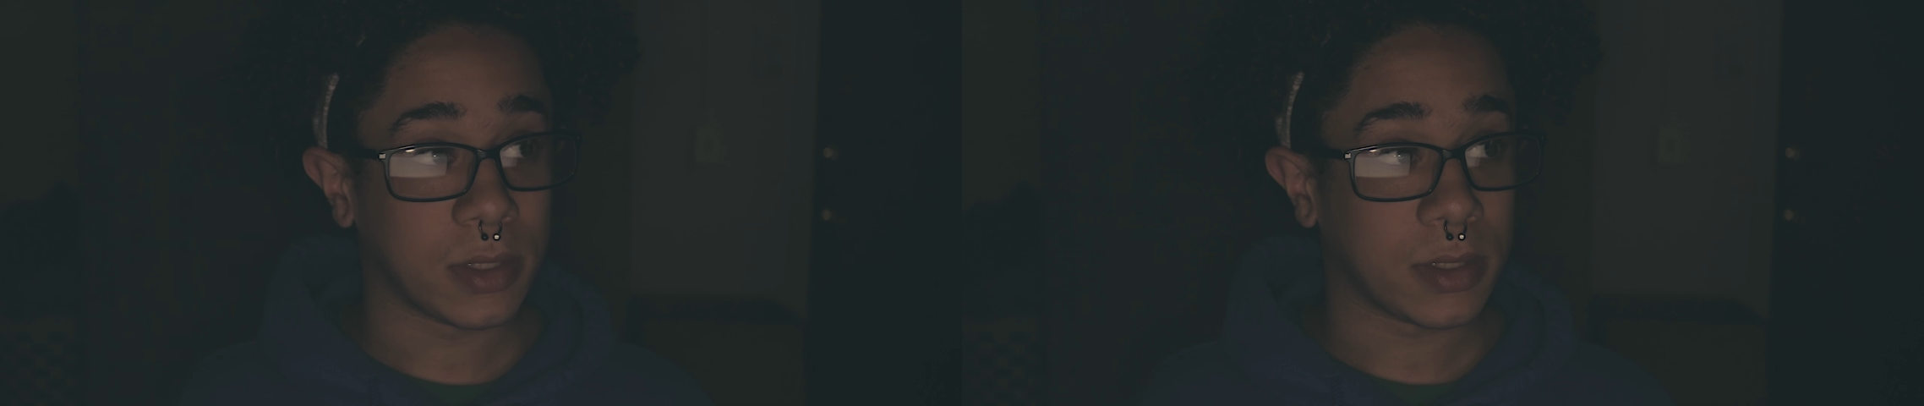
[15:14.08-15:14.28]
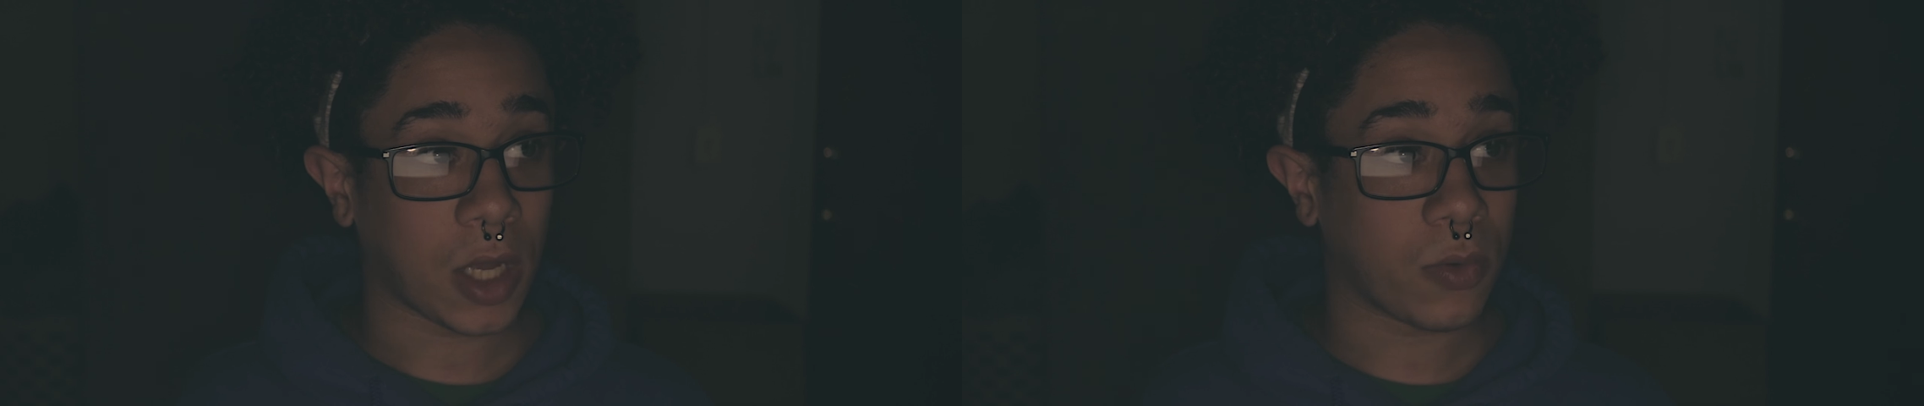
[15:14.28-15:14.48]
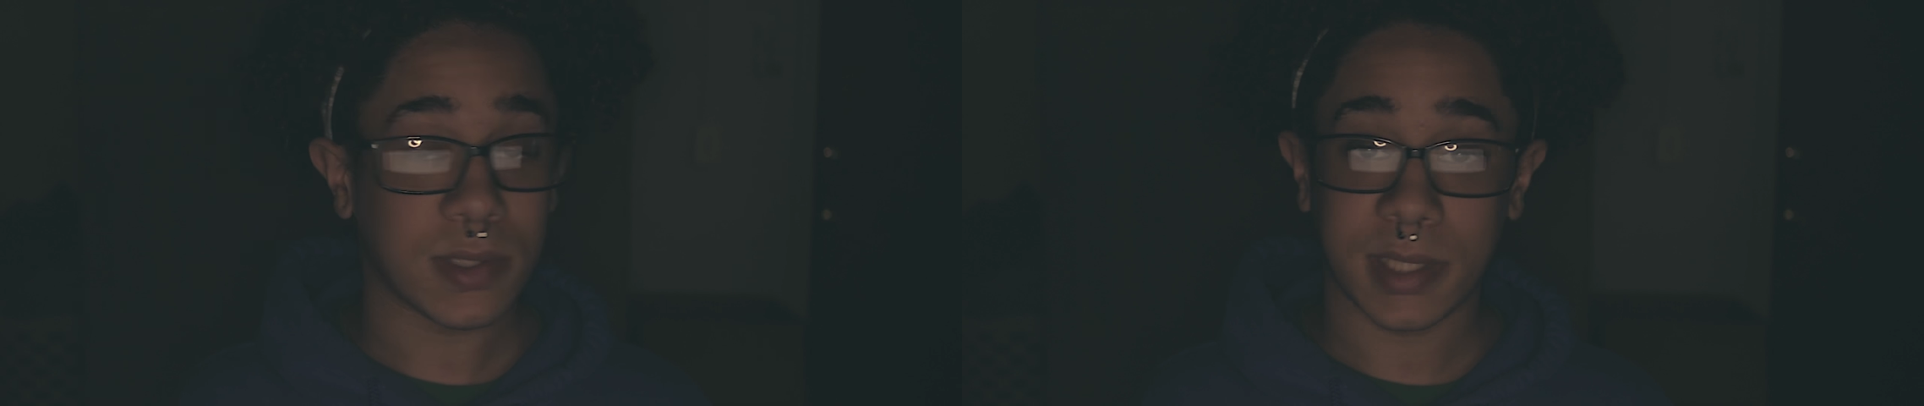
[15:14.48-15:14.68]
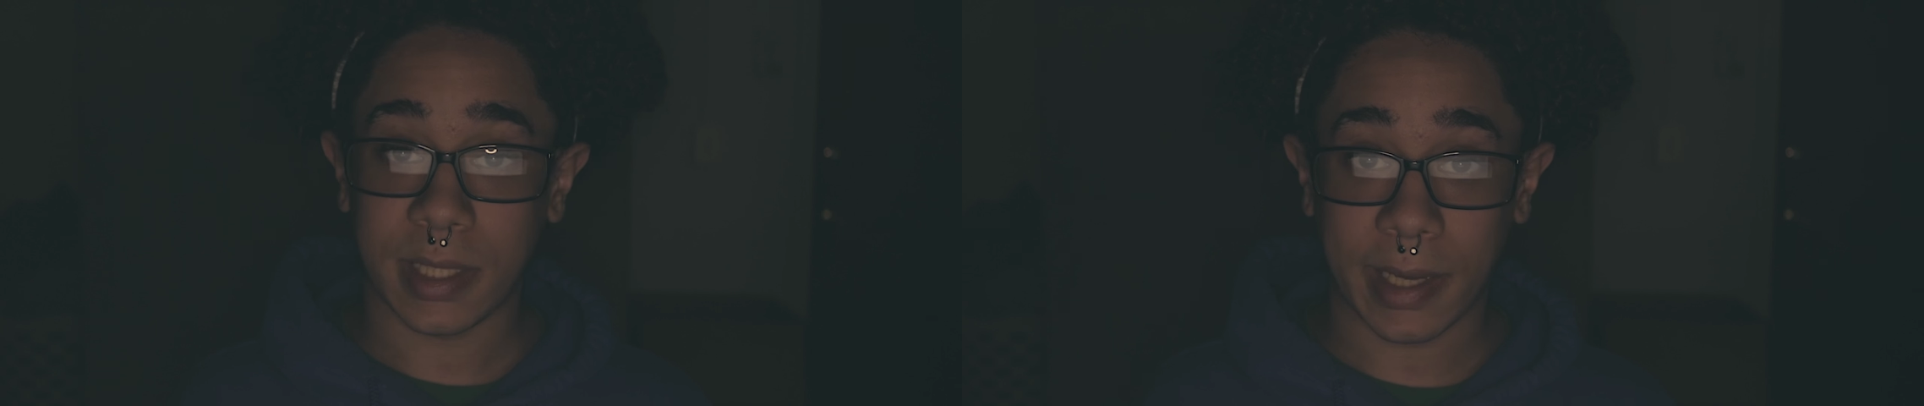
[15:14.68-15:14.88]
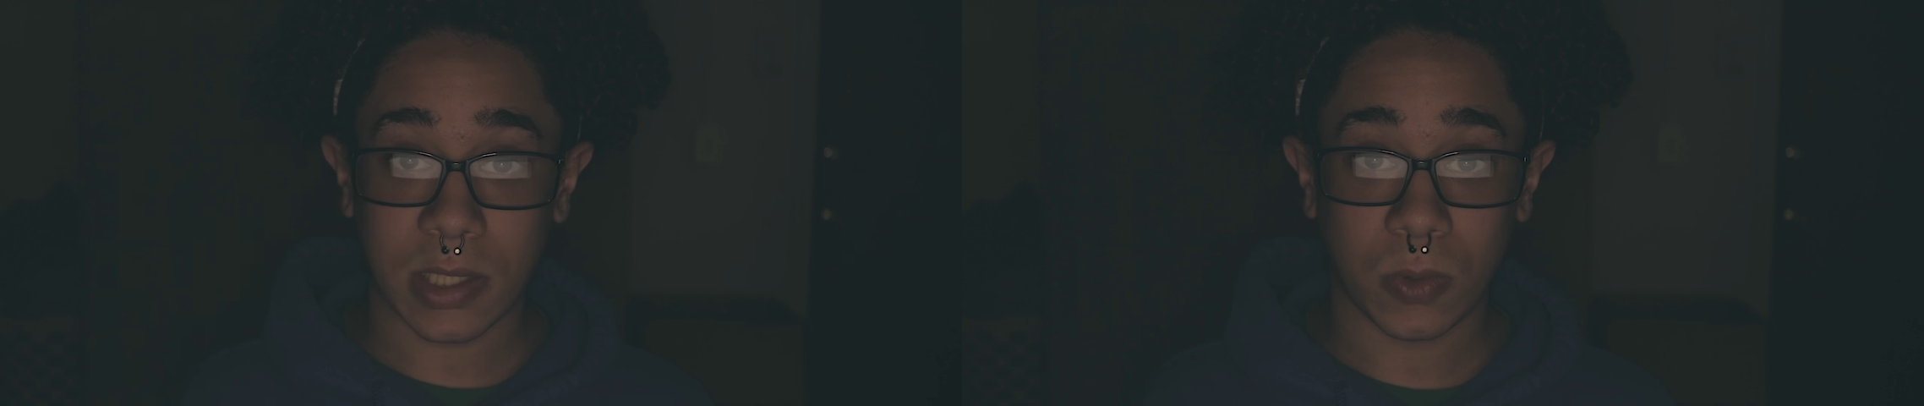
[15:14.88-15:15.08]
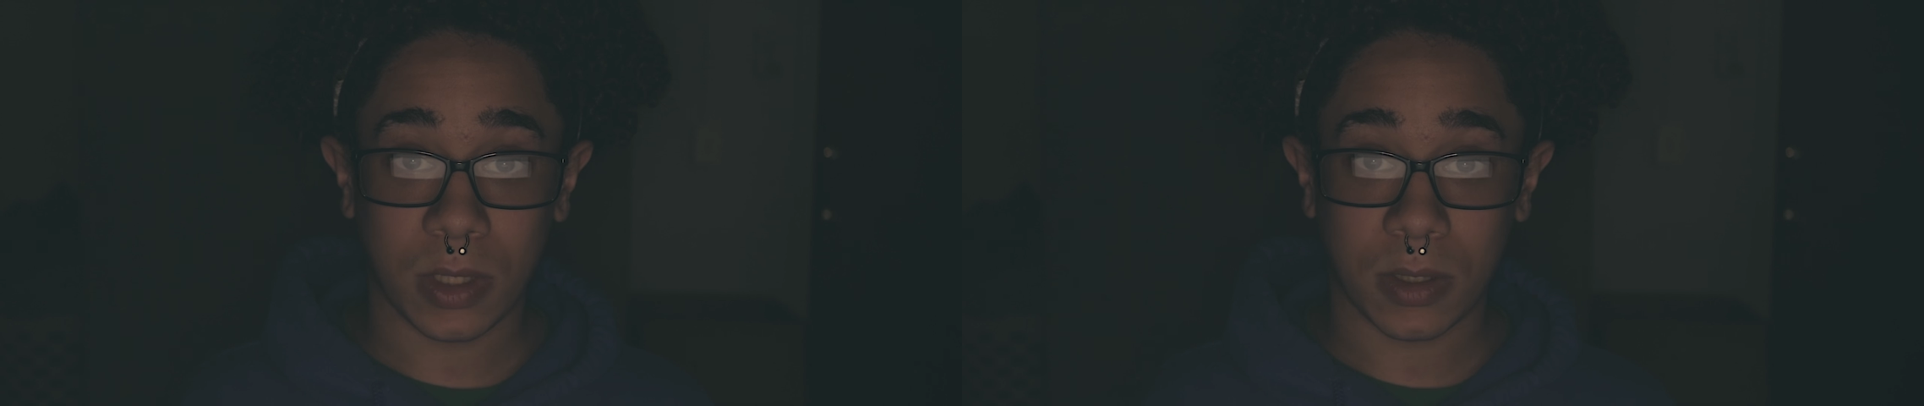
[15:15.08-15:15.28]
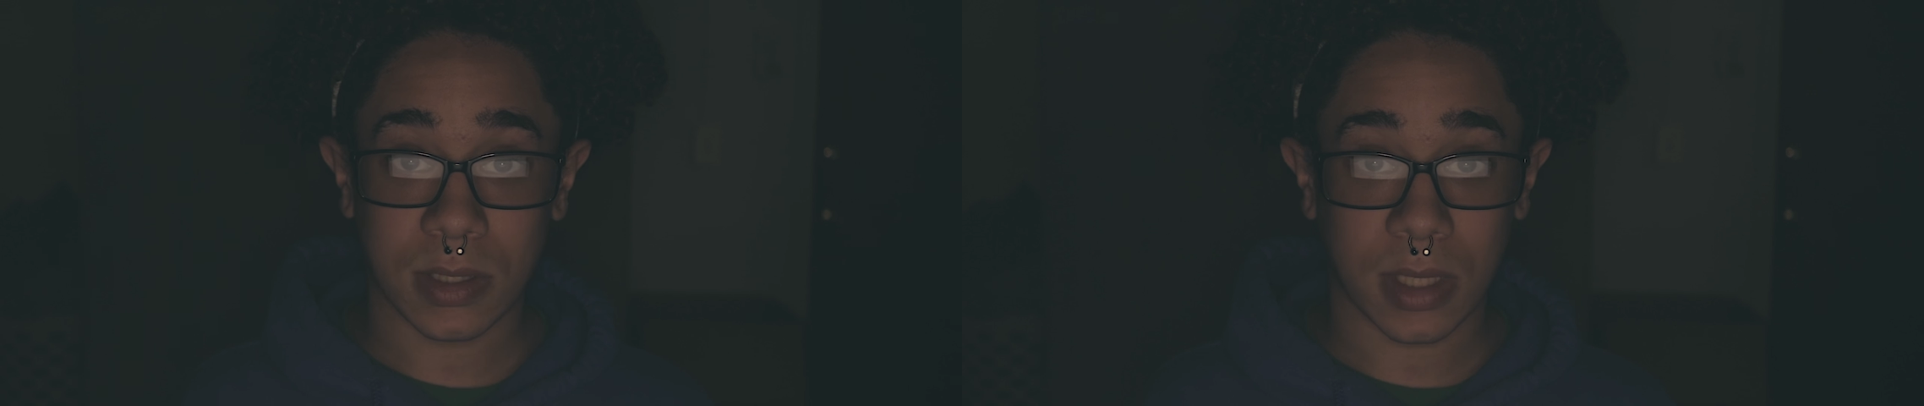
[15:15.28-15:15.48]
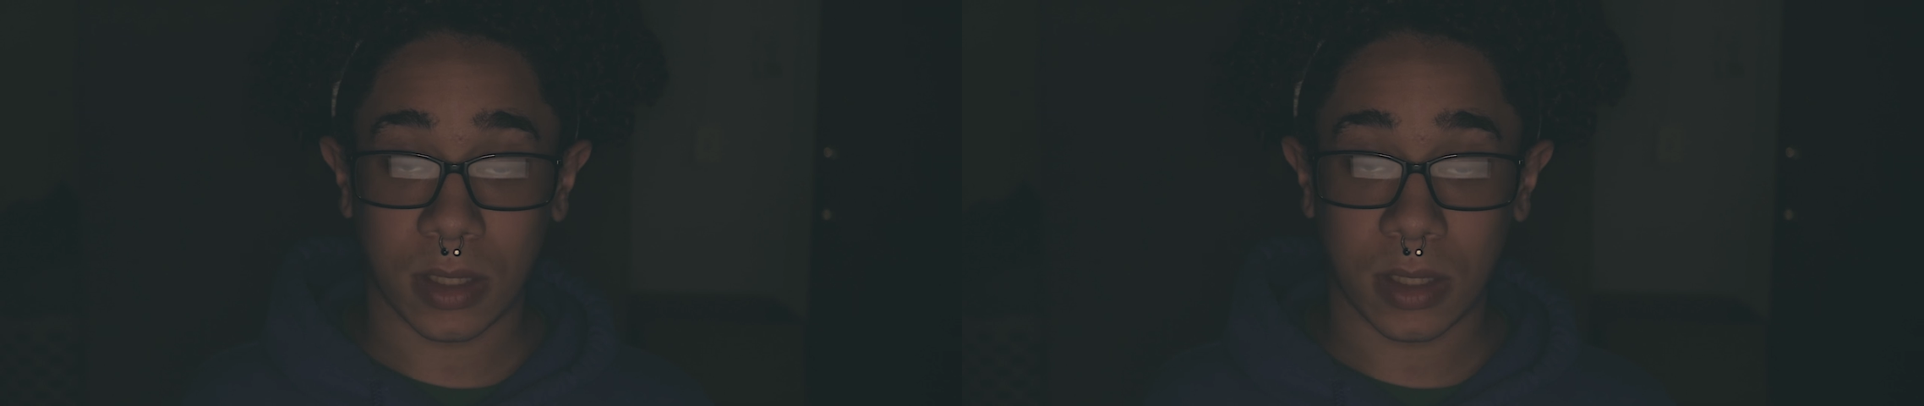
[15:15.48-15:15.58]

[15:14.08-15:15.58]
I wouldn't say next week because I